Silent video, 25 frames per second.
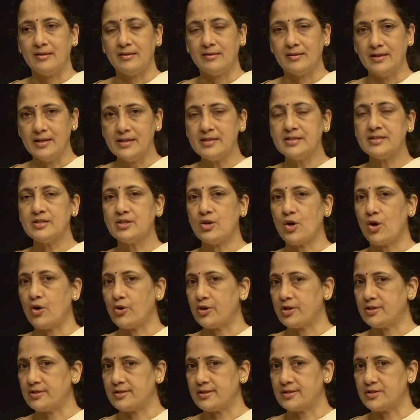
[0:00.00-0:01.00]
This
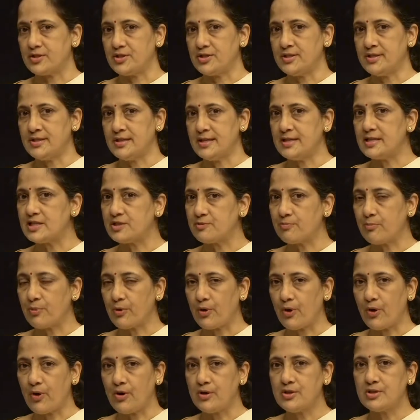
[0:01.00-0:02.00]
oxygen is
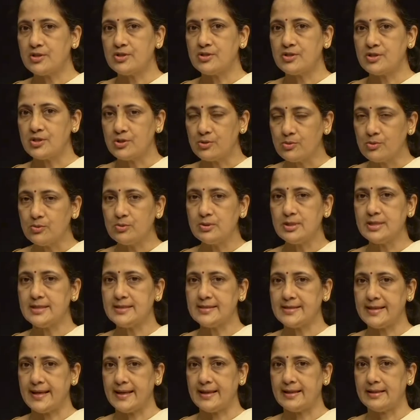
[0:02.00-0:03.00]
brought to the
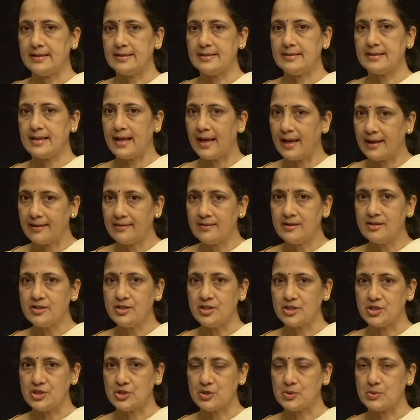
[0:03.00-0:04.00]
cells and the
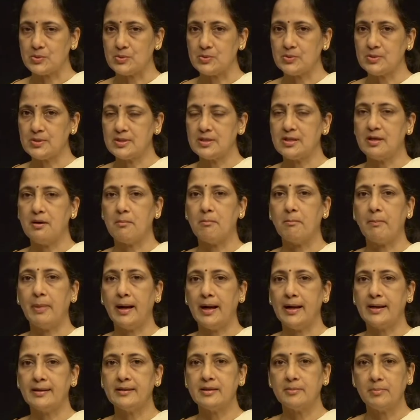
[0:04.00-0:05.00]
tissues
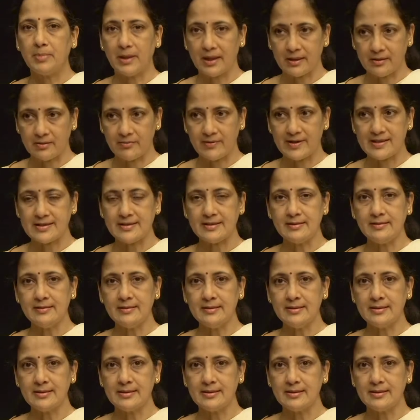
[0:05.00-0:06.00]
by the blood
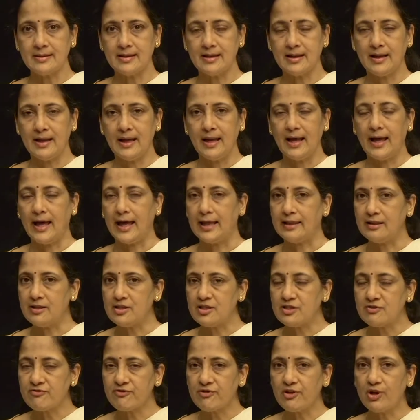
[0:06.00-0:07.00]
vessels, and
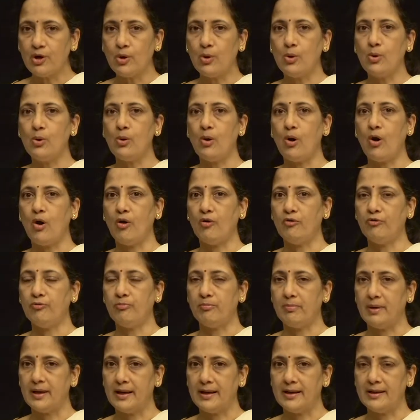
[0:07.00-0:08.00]
this flow of
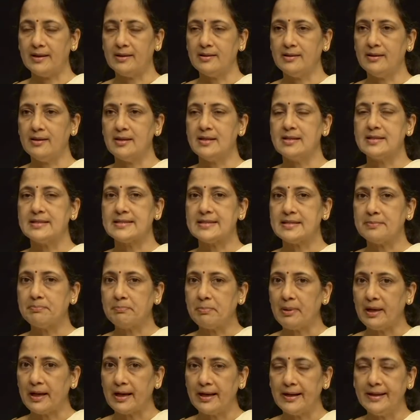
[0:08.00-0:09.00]
blood
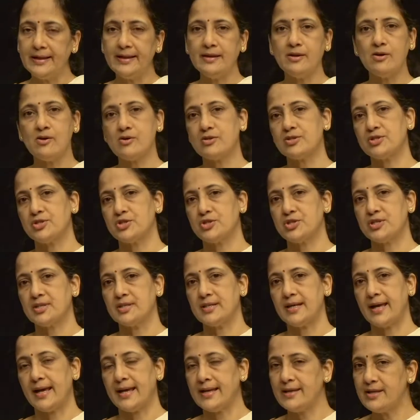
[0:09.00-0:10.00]
supplying
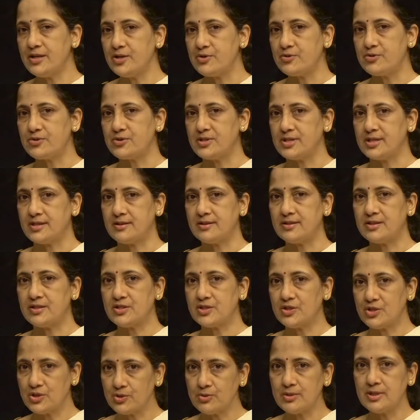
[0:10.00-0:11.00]
oxygen and
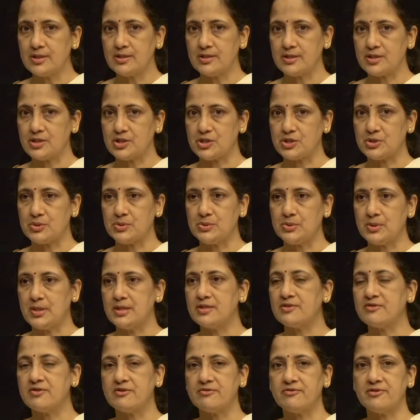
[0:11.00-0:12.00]
nutrients to the tissue
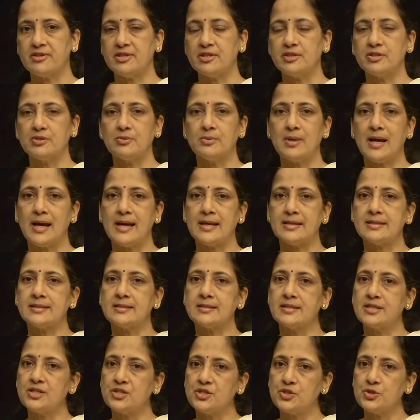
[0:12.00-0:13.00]
is referred to
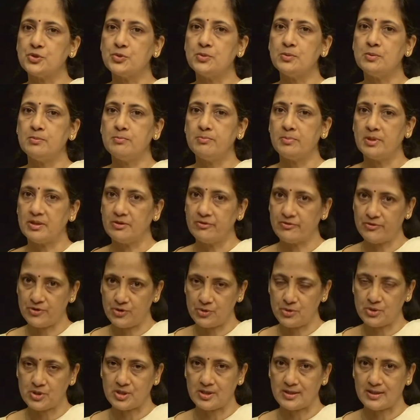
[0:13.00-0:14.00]
as tissue
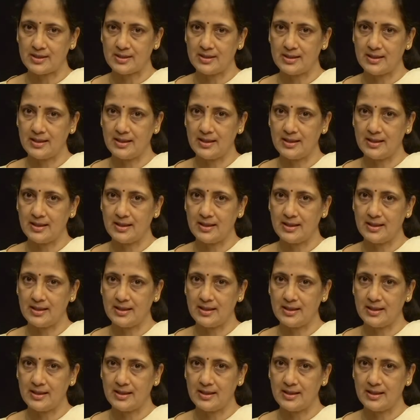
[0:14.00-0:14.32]
perfusion.